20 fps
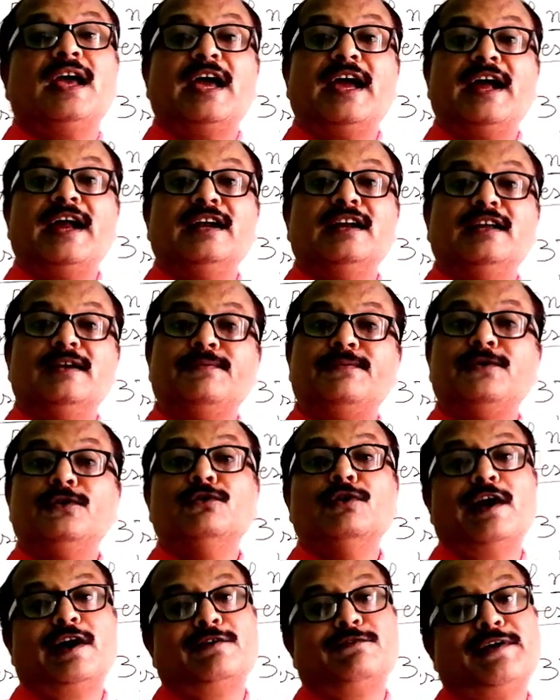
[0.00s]
and if
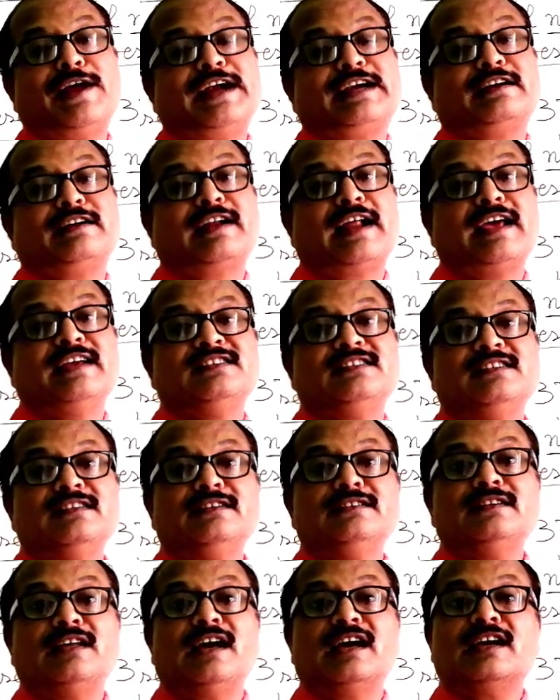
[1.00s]
you are
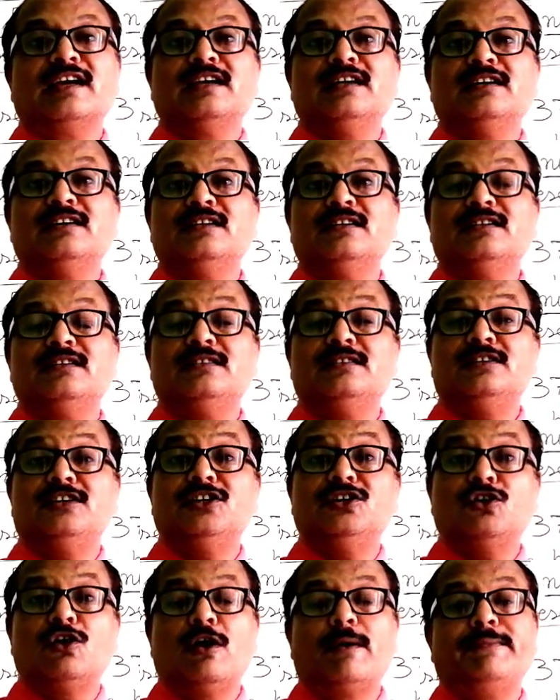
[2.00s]
factorizing the
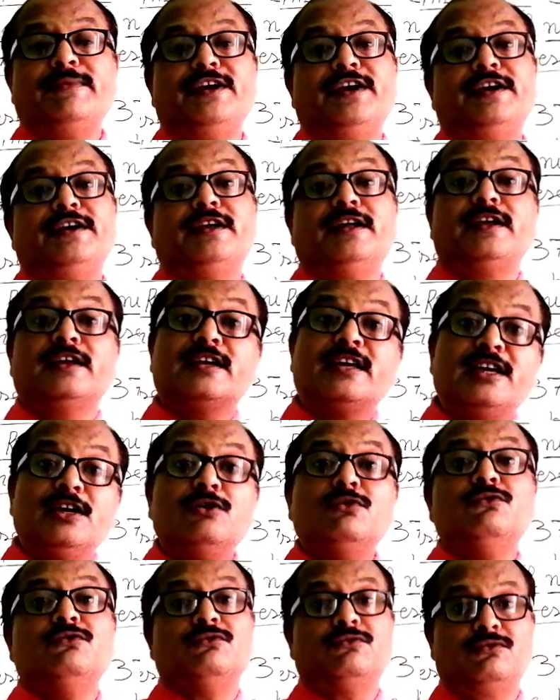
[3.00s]
denominator
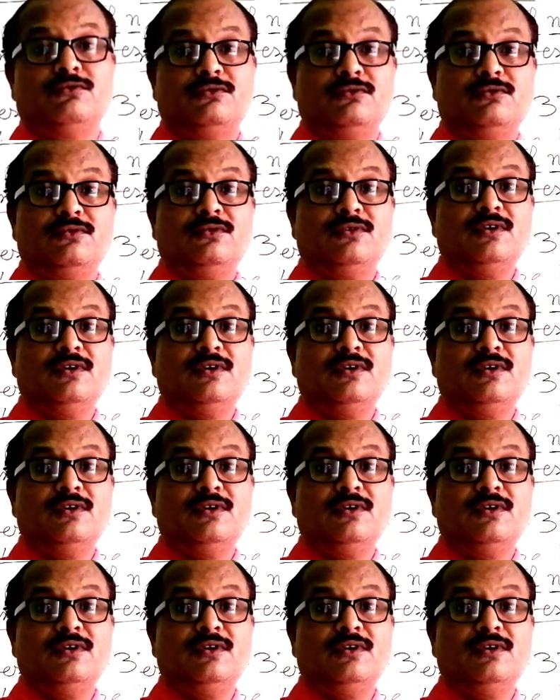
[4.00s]
Q,